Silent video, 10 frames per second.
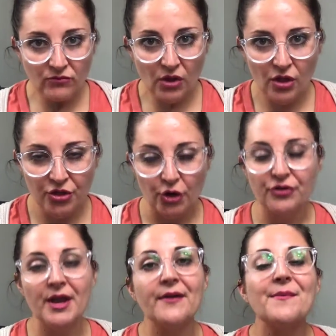The third
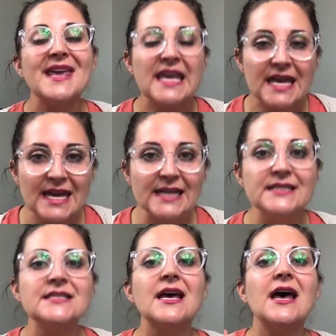thing,
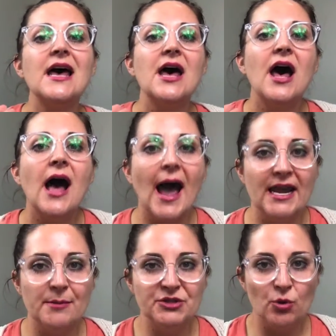kids'
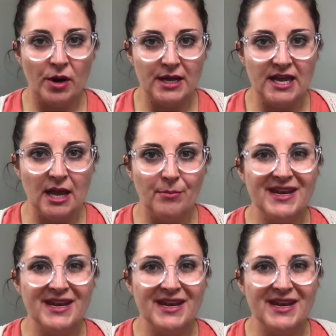items you want to keep.